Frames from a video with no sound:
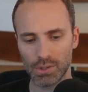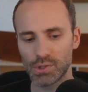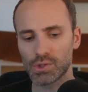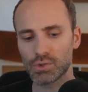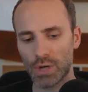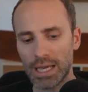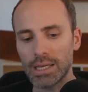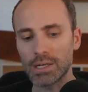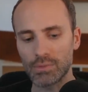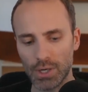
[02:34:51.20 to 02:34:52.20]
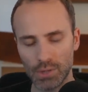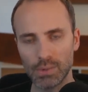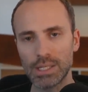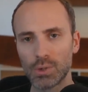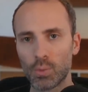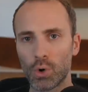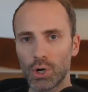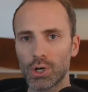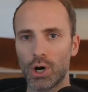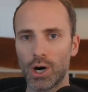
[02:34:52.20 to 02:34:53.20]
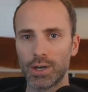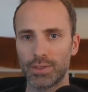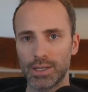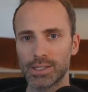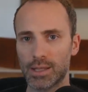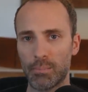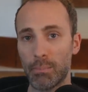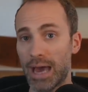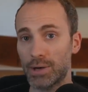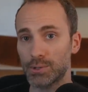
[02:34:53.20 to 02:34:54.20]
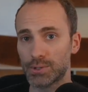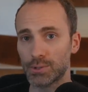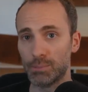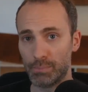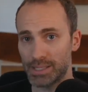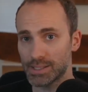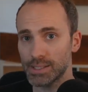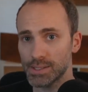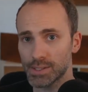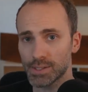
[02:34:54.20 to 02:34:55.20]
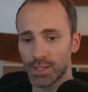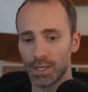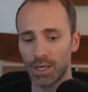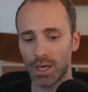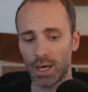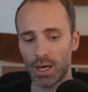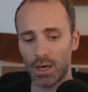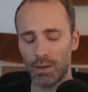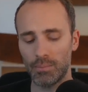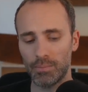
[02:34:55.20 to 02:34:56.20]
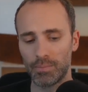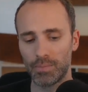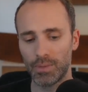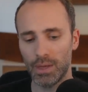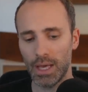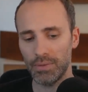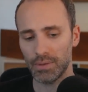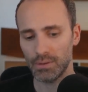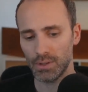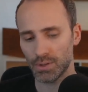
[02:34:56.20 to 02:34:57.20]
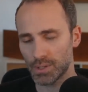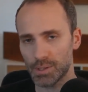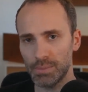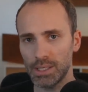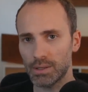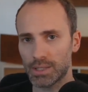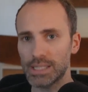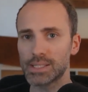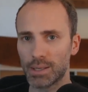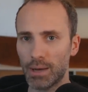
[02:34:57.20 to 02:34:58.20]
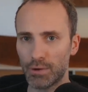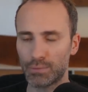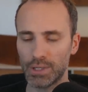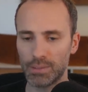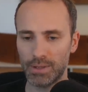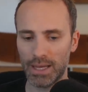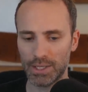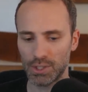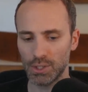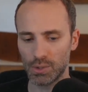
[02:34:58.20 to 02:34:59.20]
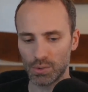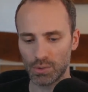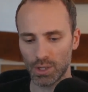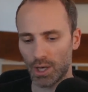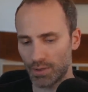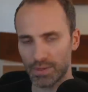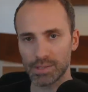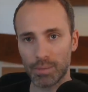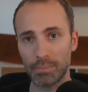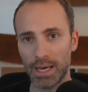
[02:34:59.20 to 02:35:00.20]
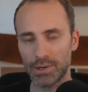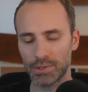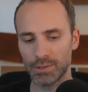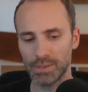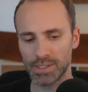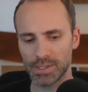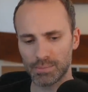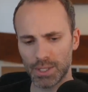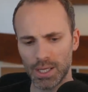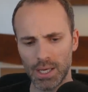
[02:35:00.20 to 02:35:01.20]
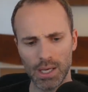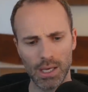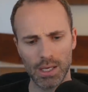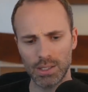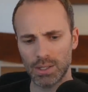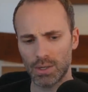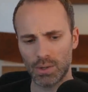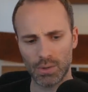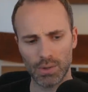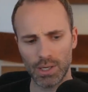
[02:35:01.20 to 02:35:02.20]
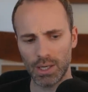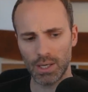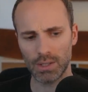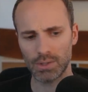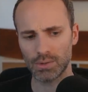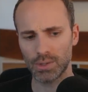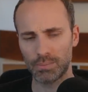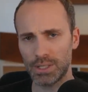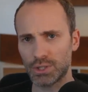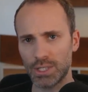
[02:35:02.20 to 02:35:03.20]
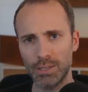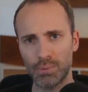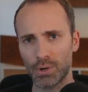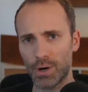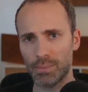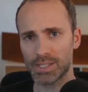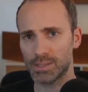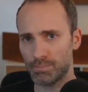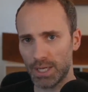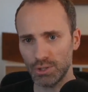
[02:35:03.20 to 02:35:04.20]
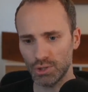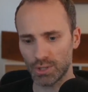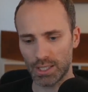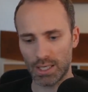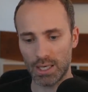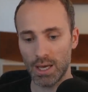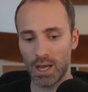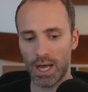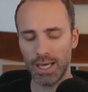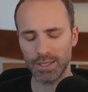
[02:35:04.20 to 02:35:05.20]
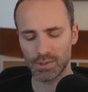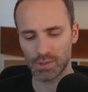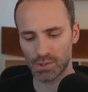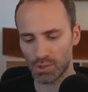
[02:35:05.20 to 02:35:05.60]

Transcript: constrained, right? You need to work on things that matter to the business. Um, and you know there can be a decent amount of freedom in that too a lot of things might matter to the business but you know eh, during the phd program especially i had